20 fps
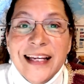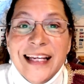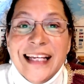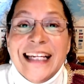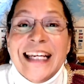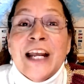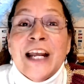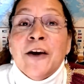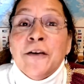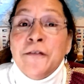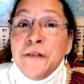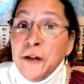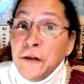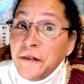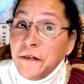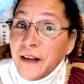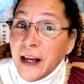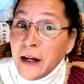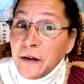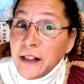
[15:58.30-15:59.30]
Now, if you
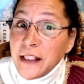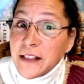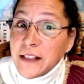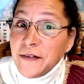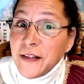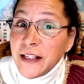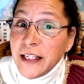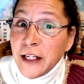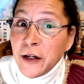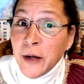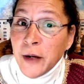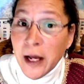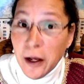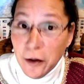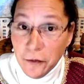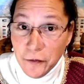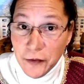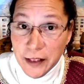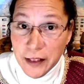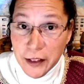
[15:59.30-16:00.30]
found this video
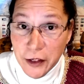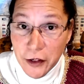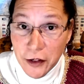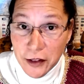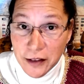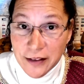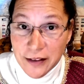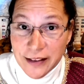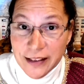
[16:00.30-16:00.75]
helpful at all,